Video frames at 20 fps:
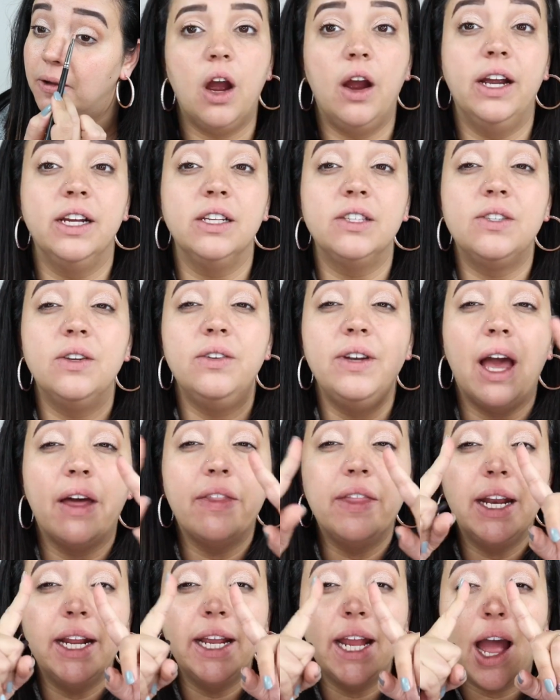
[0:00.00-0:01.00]
All right, so now
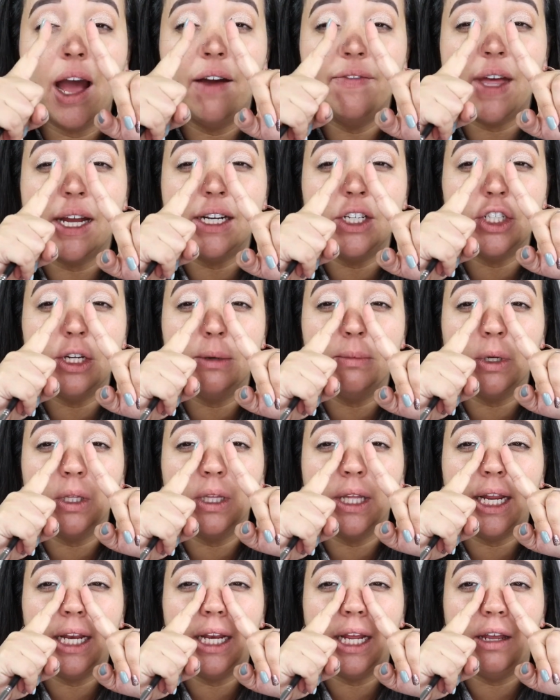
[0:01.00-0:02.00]
that I have that shimmer
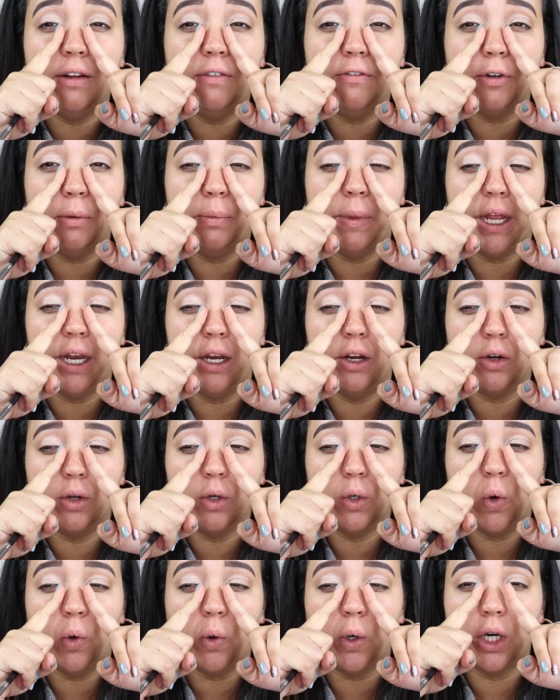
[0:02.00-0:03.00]
laid in from the inner
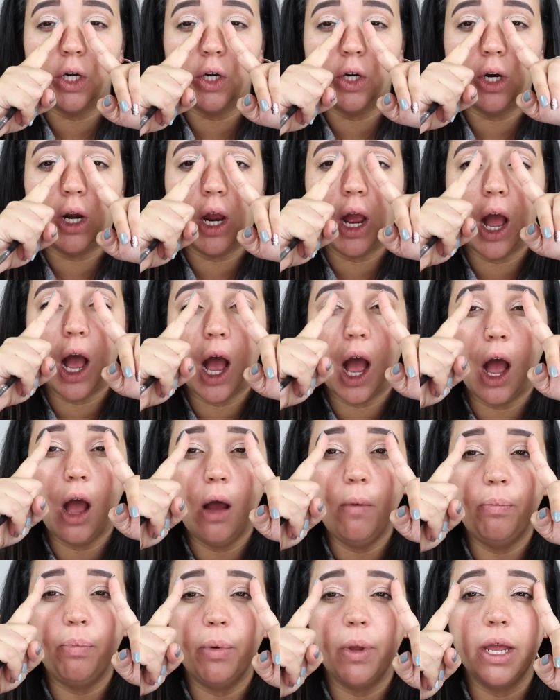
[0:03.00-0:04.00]
corner
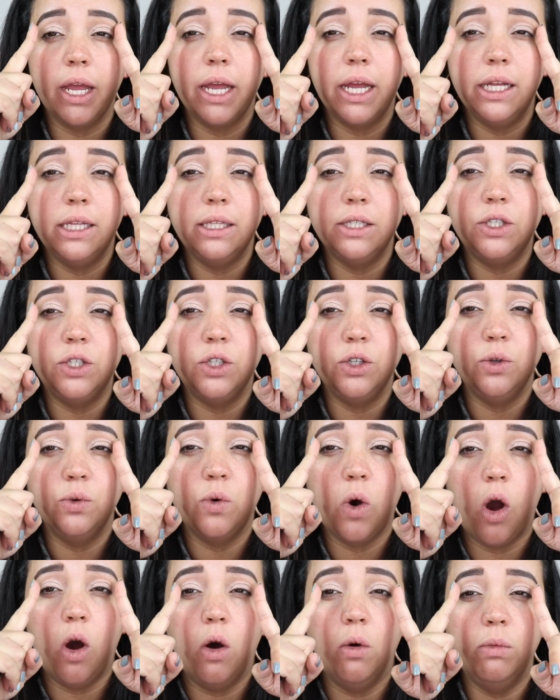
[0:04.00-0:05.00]
up
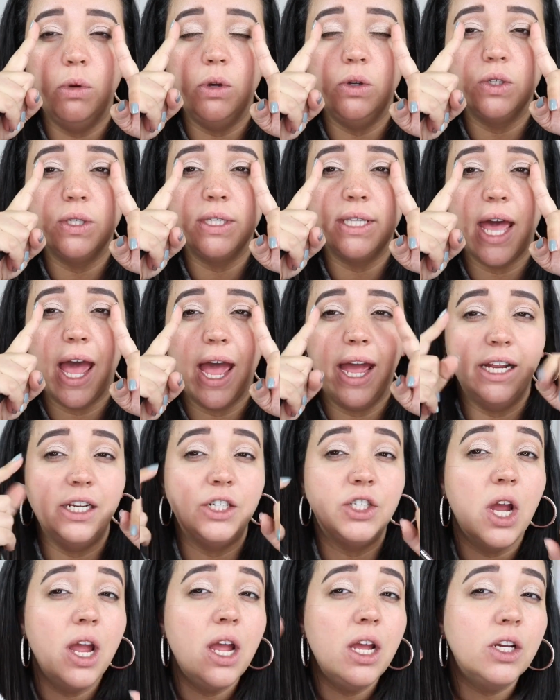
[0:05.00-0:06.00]
into almost the
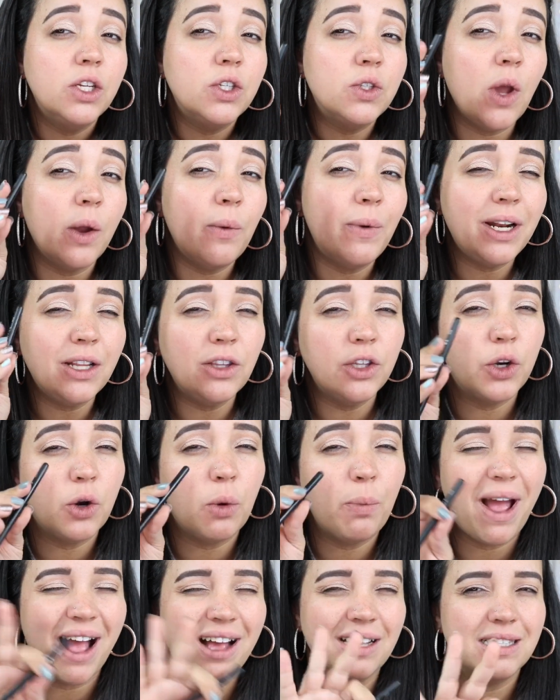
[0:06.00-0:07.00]
edge, so I went a little
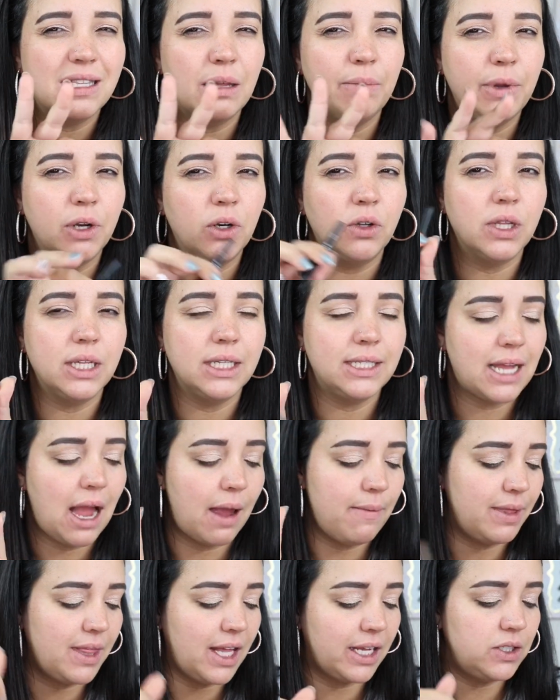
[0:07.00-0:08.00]
past the middle this
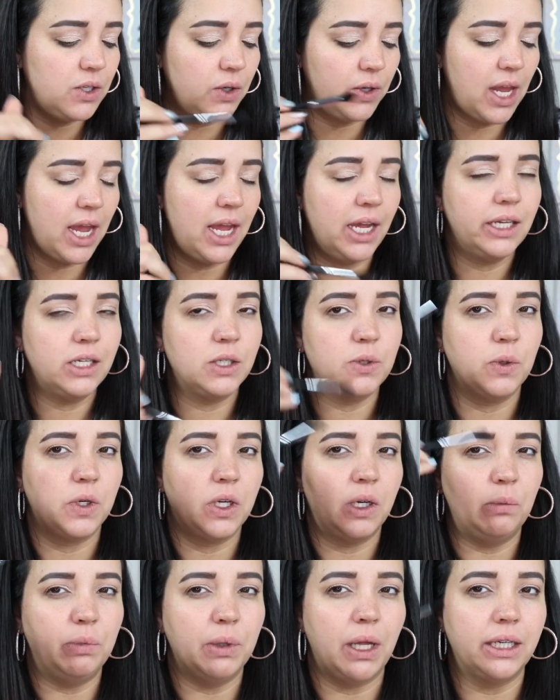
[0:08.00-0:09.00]
time, and that's okay because we're
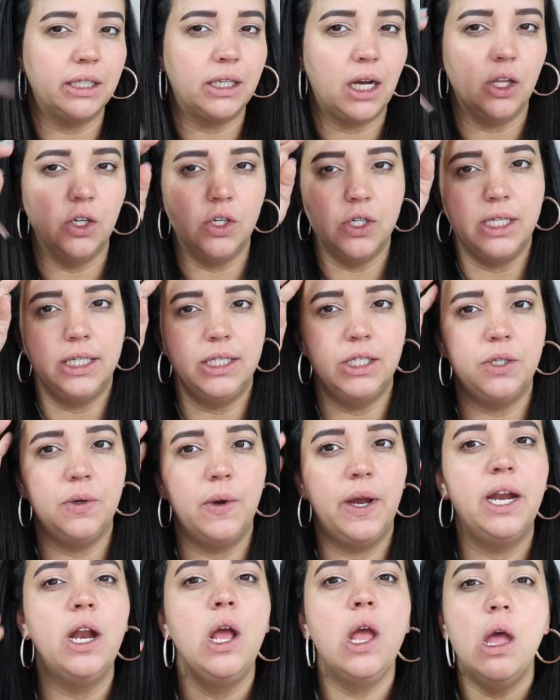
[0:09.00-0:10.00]
gonna blend colors into
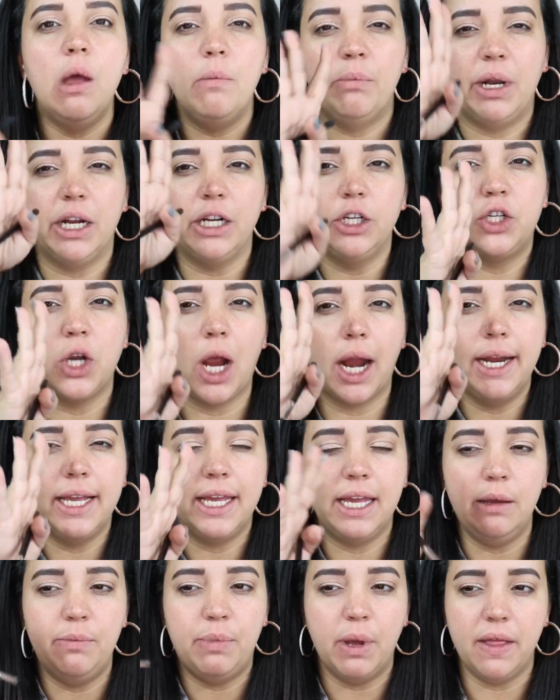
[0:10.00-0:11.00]
it, but I try to
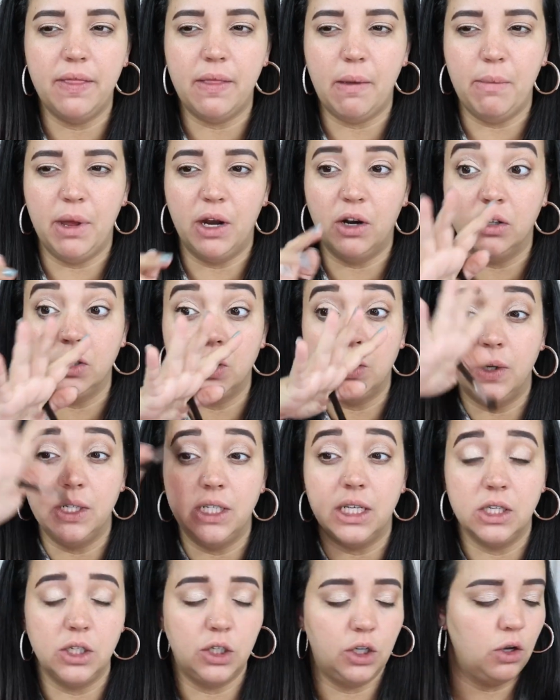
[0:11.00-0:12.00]
keep it in the middle so it
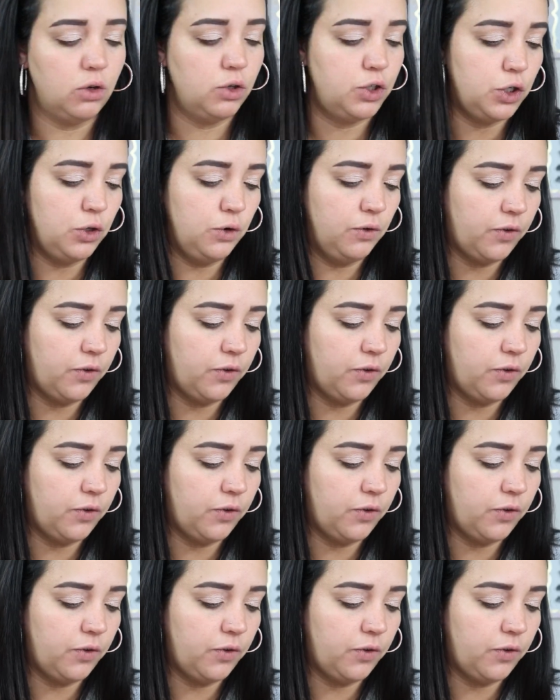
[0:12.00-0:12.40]
doesn't go too